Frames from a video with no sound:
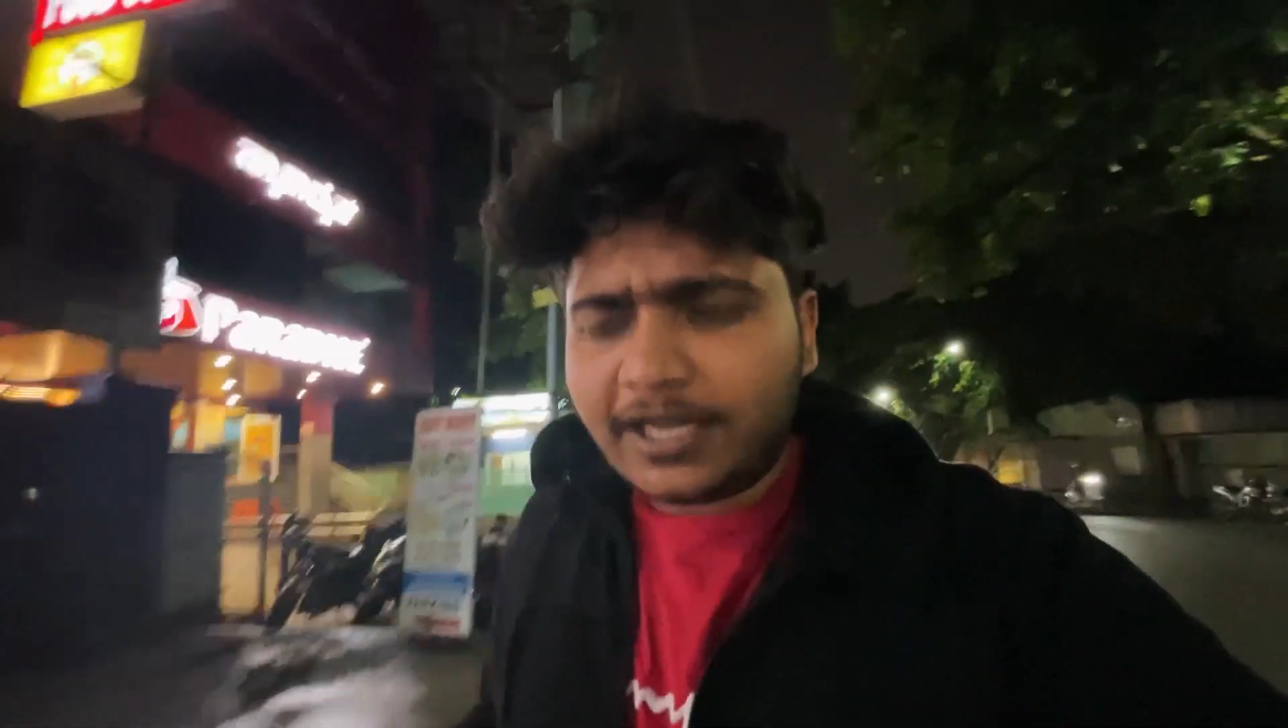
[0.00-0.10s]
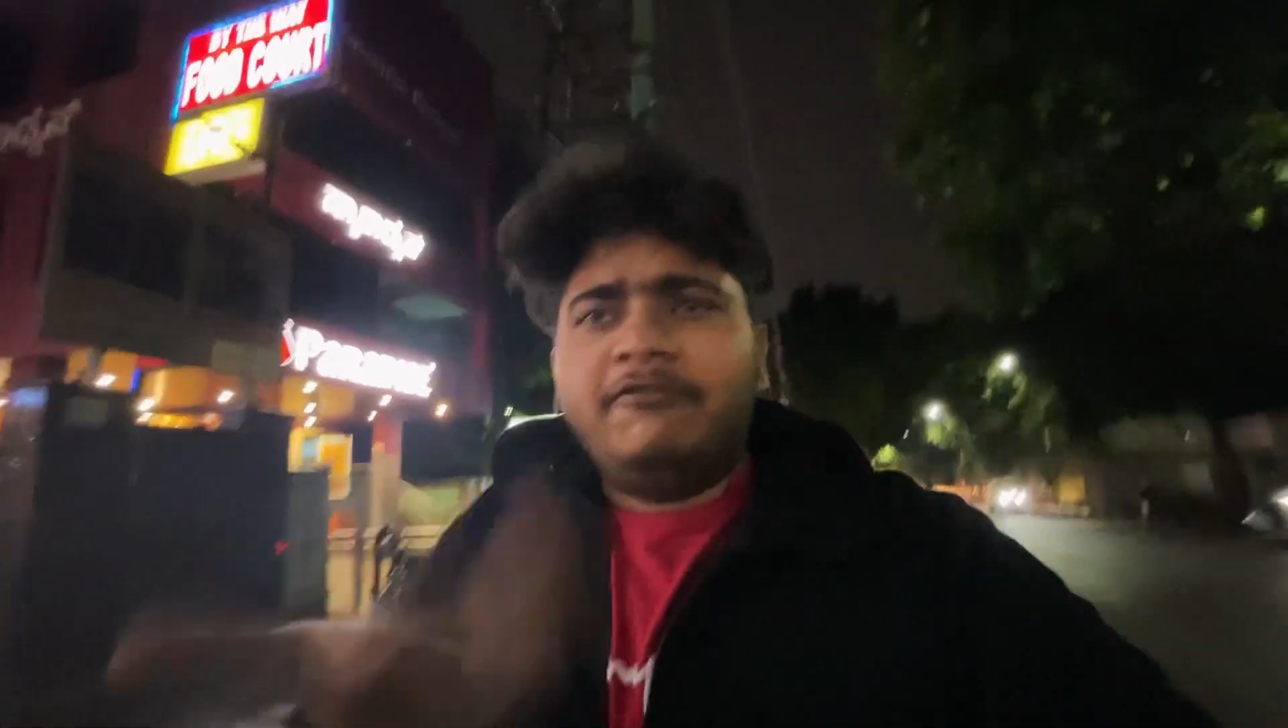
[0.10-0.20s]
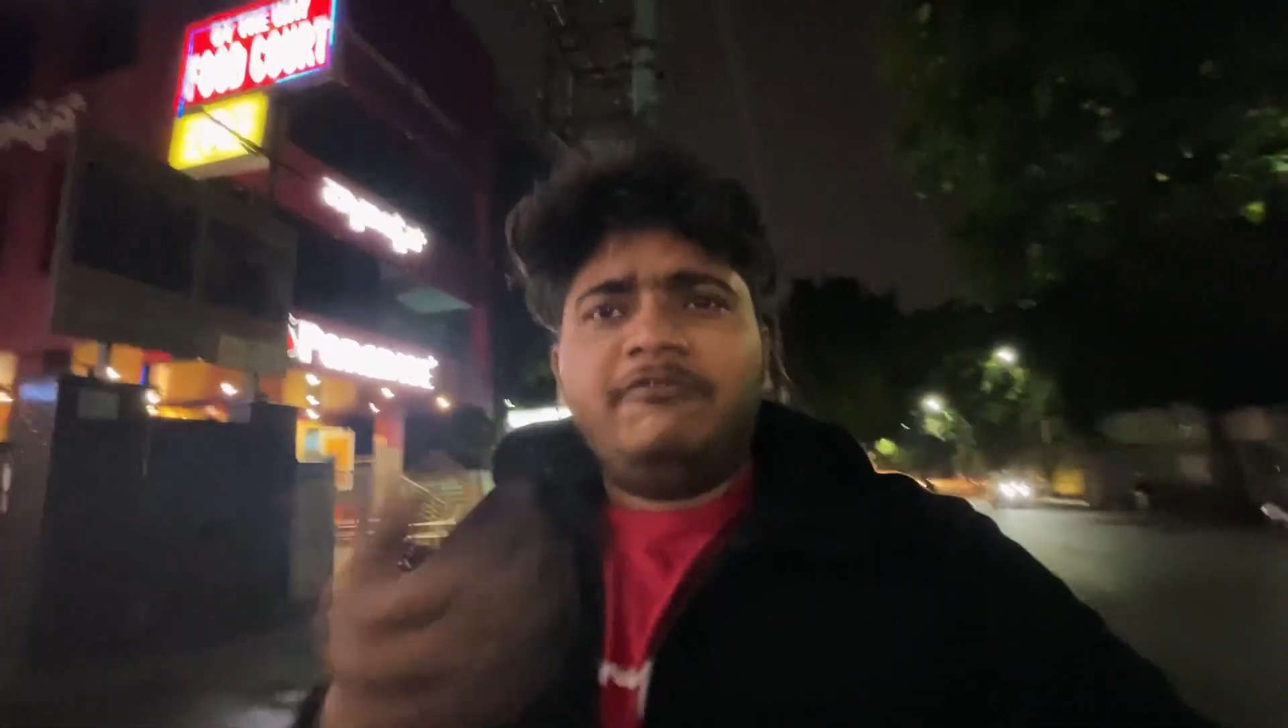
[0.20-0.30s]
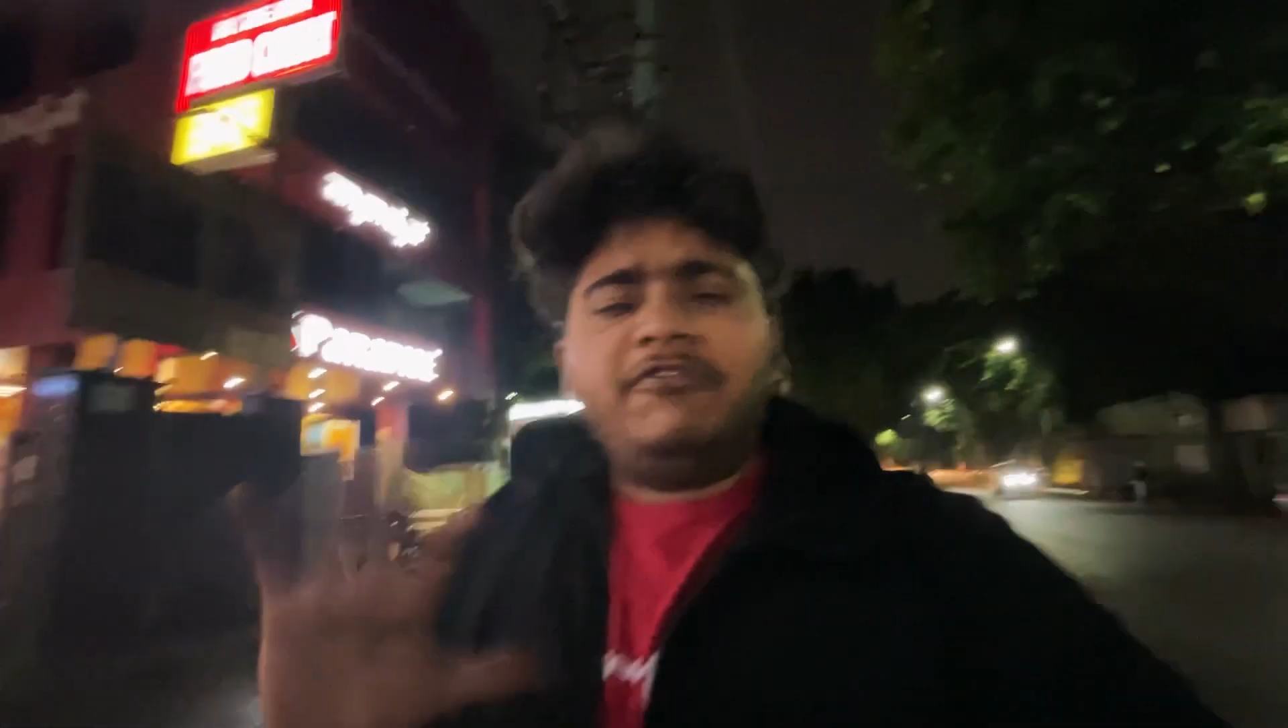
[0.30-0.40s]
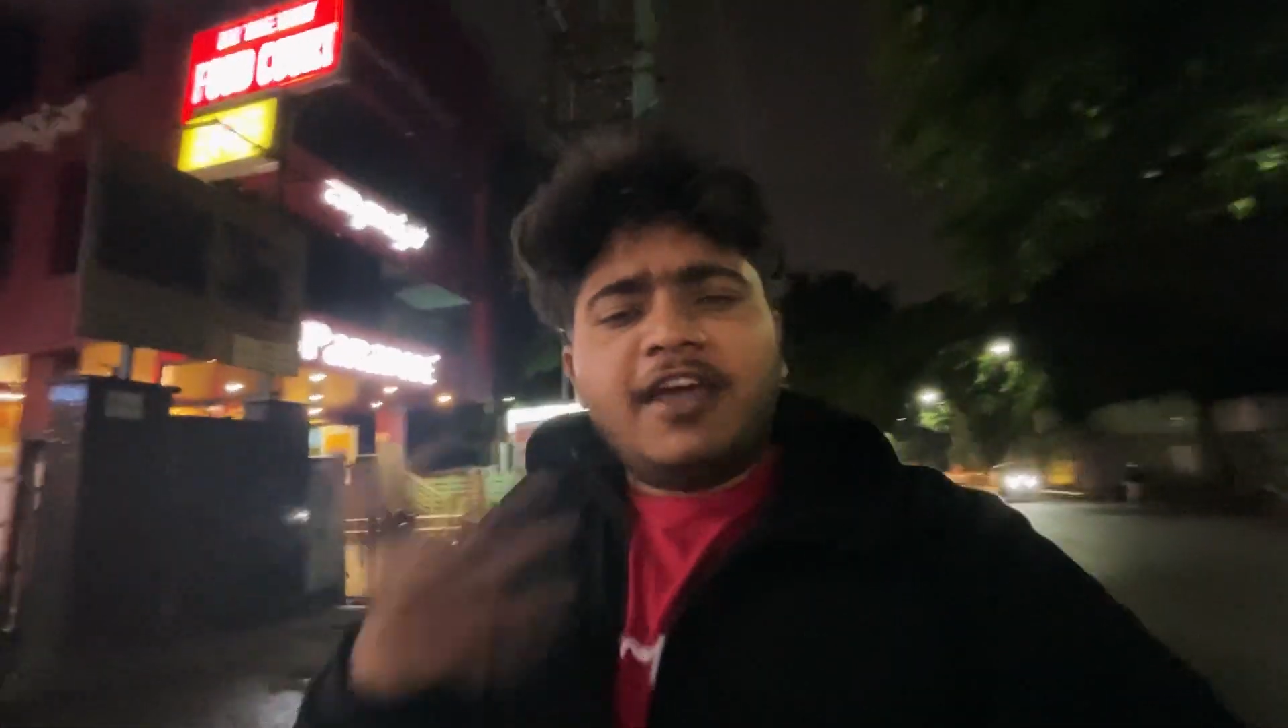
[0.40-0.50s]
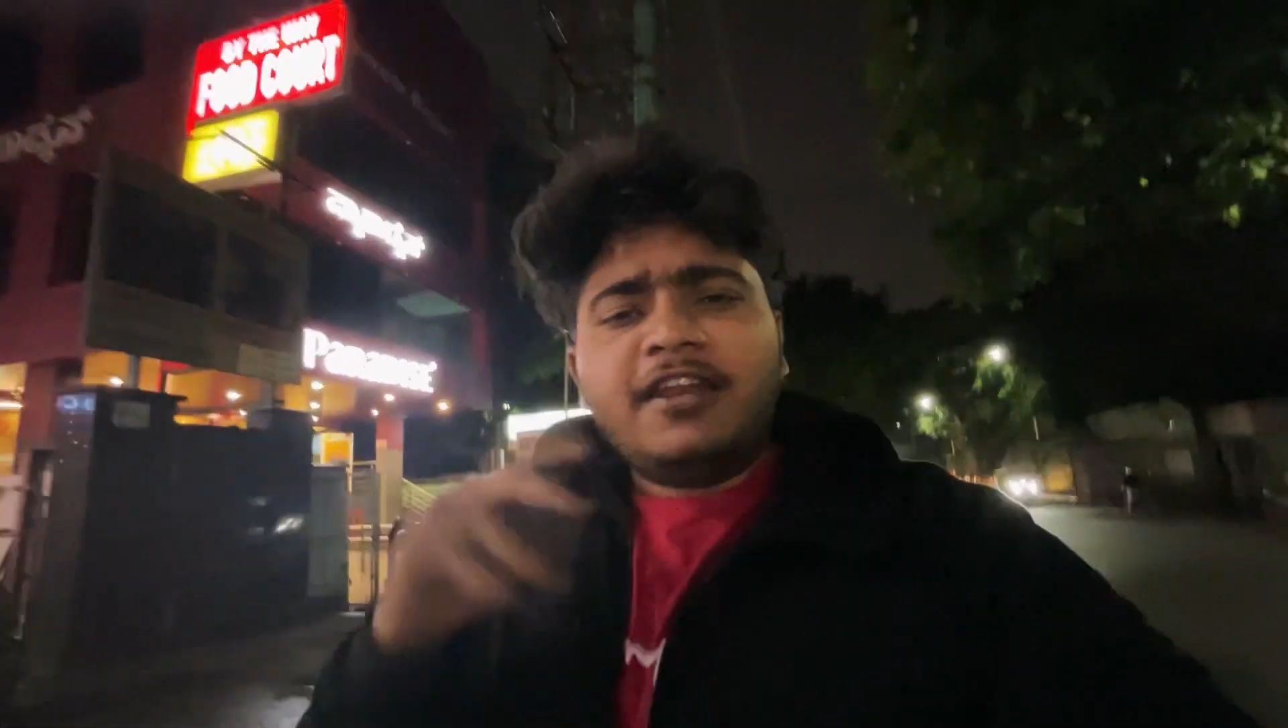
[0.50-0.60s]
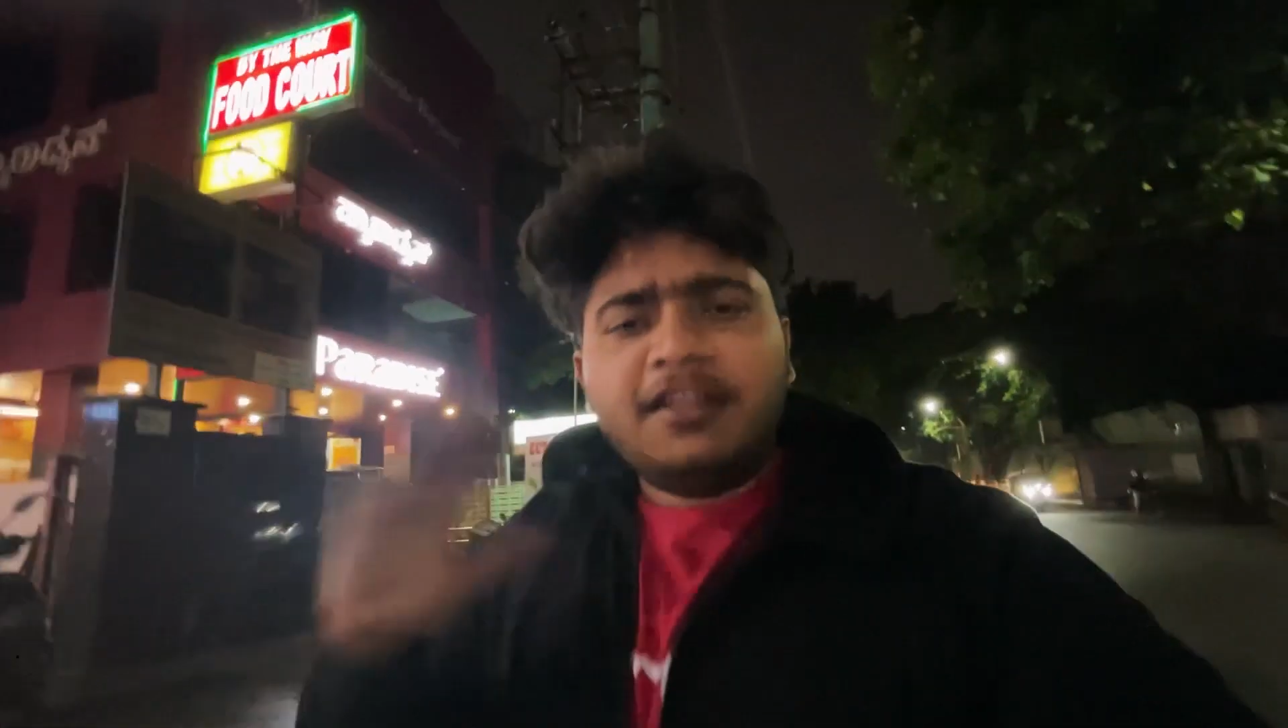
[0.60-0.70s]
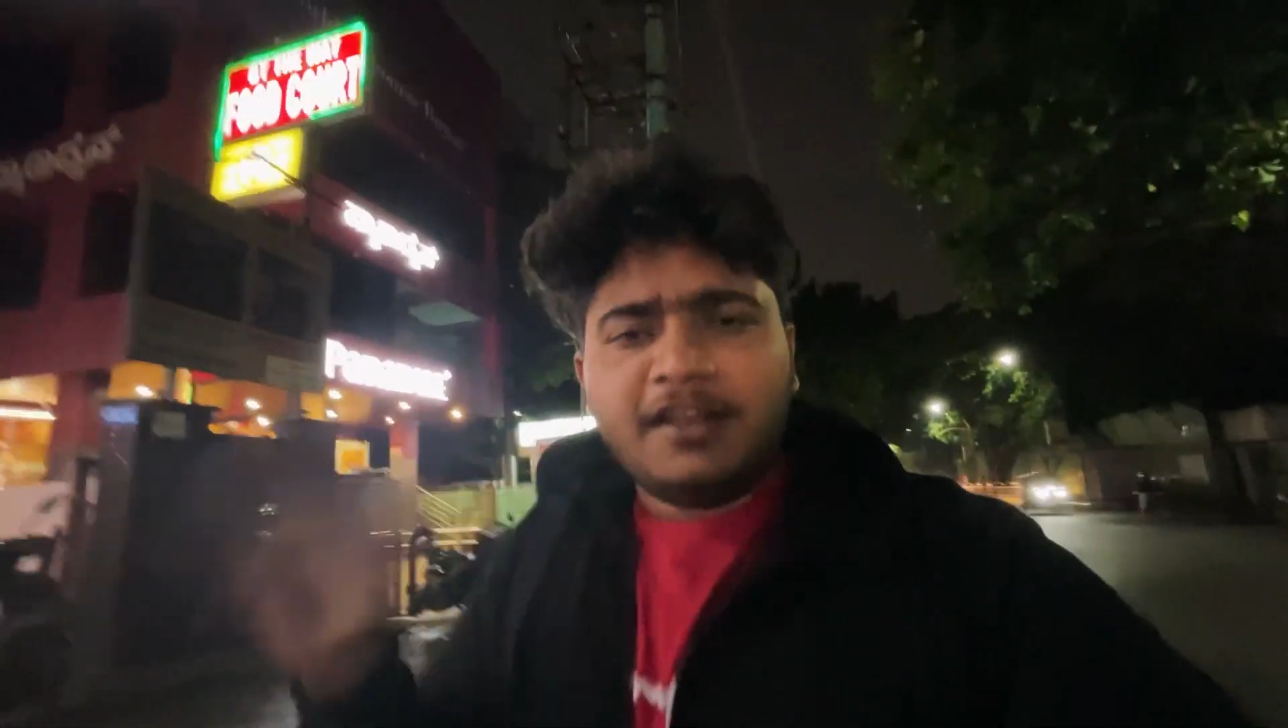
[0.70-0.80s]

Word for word: like very